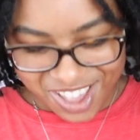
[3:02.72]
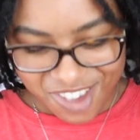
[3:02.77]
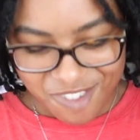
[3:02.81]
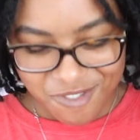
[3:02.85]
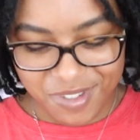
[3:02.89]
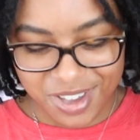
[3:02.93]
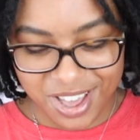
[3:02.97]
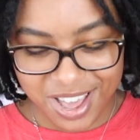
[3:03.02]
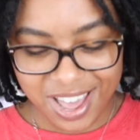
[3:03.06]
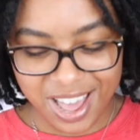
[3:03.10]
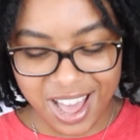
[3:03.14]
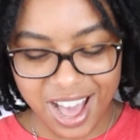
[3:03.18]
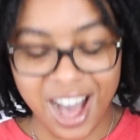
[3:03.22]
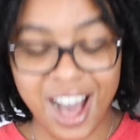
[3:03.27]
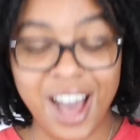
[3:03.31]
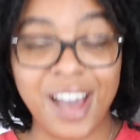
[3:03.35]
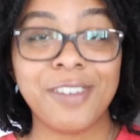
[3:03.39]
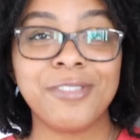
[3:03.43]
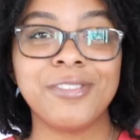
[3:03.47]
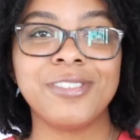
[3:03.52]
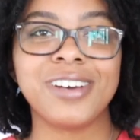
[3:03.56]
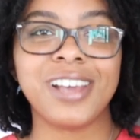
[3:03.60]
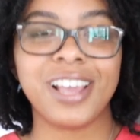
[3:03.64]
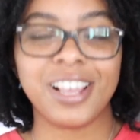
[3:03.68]
but
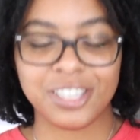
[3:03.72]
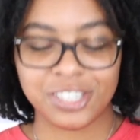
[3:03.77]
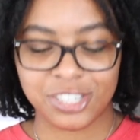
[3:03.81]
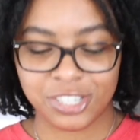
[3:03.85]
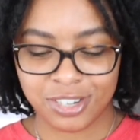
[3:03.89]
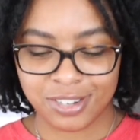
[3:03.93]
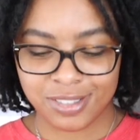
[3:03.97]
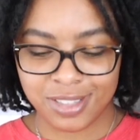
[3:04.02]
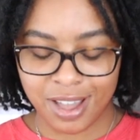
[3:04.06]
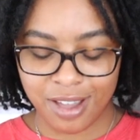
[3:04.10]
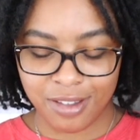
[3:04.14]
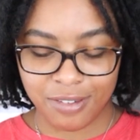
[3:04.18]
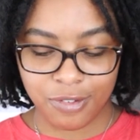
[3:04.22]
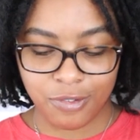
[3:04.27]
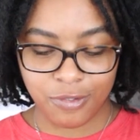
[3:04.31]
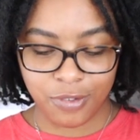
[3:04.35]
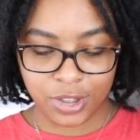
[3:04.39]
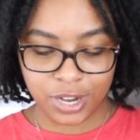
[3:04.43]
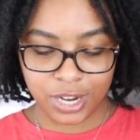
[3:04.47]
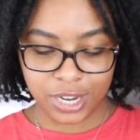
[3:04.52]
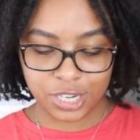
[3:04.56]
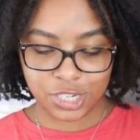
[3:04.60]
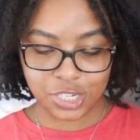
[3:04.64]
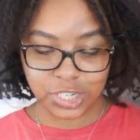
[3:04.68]
I will insert that
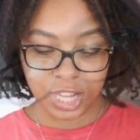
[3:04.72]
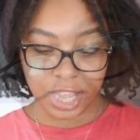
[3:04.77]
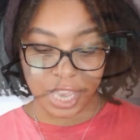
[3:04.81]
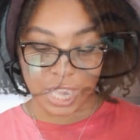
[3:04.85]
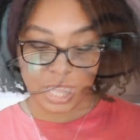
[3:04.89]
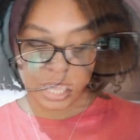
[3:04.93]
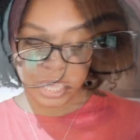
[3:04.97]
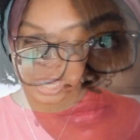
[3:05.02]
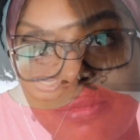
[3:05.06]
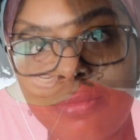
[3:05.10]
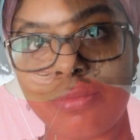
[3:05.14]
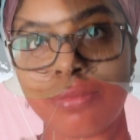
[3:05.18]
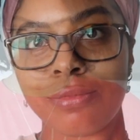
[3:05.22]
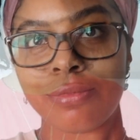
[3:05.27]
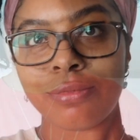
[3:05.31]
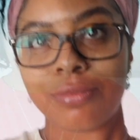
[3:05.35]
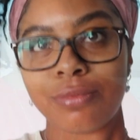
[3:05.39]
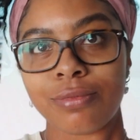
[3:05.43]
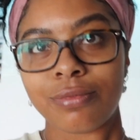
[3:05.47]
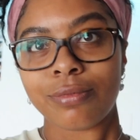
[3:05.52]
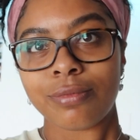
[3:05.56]
footage here.